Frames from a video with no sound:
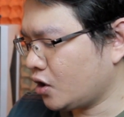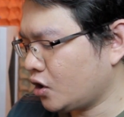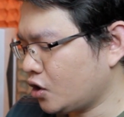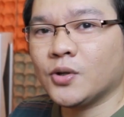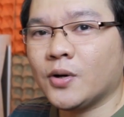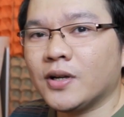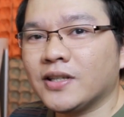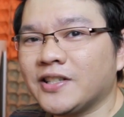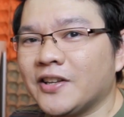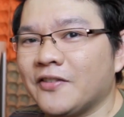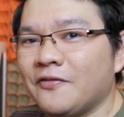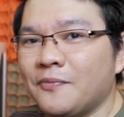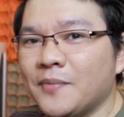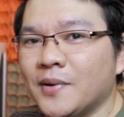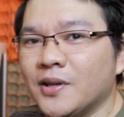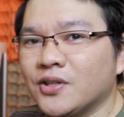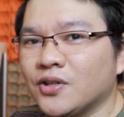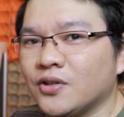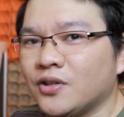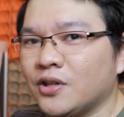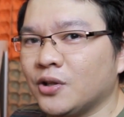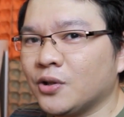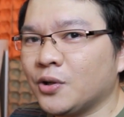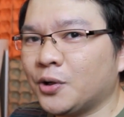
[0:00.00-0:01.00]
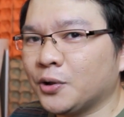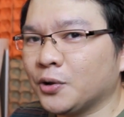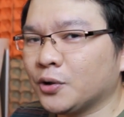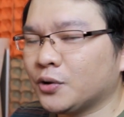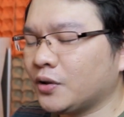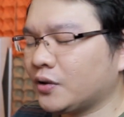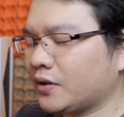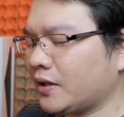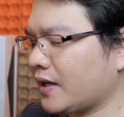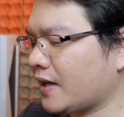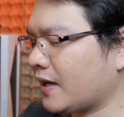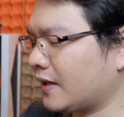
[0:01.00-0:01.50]
So as I've mentioned, in order
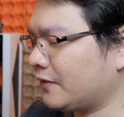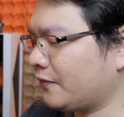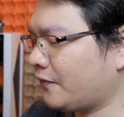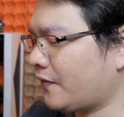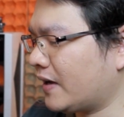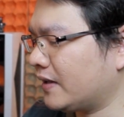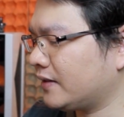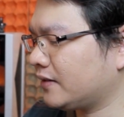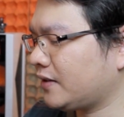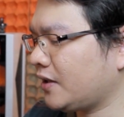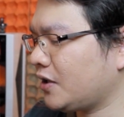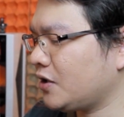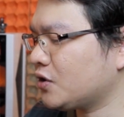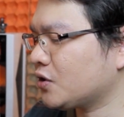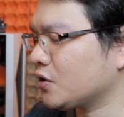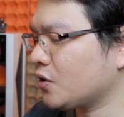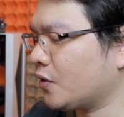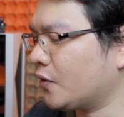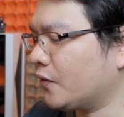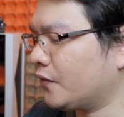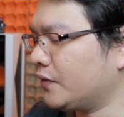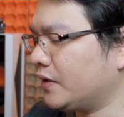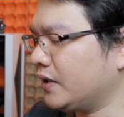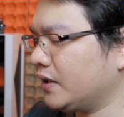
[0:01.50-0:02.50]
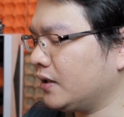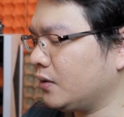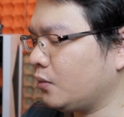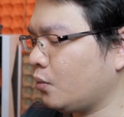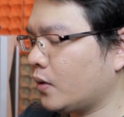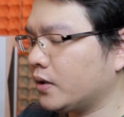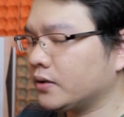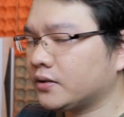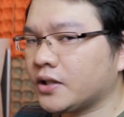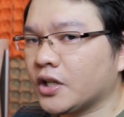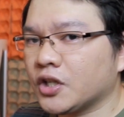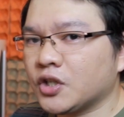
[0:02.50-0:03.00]
to take advantage of the
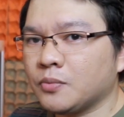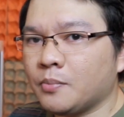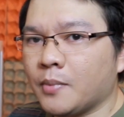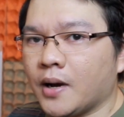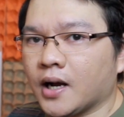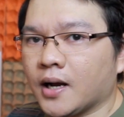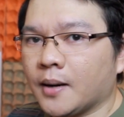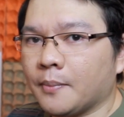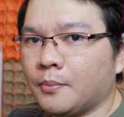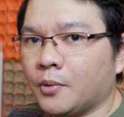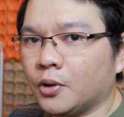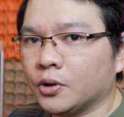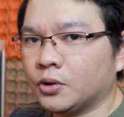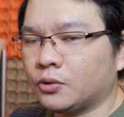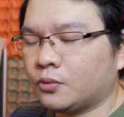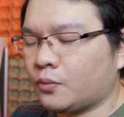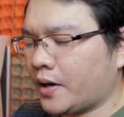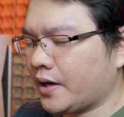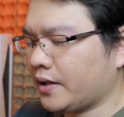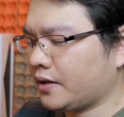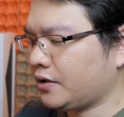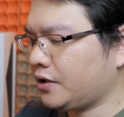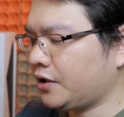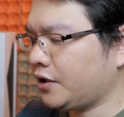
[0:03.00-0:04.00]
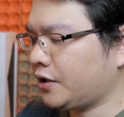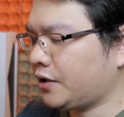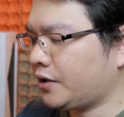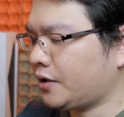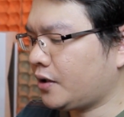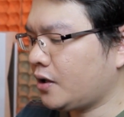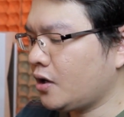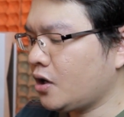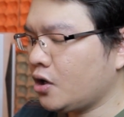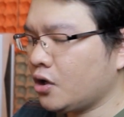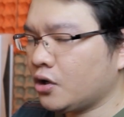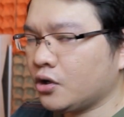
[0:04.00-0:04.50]
one-touch backup button right
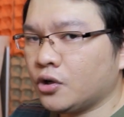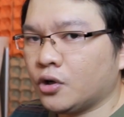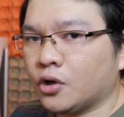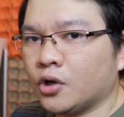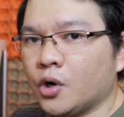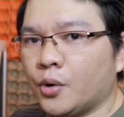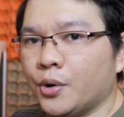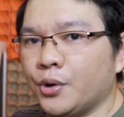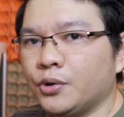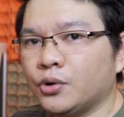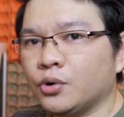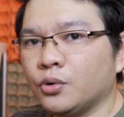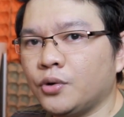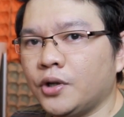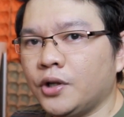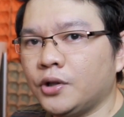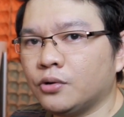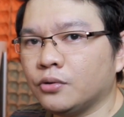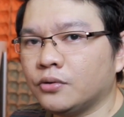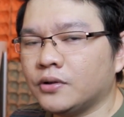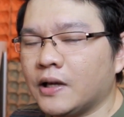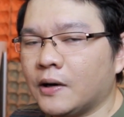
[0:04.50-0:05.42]
here, you're going to need to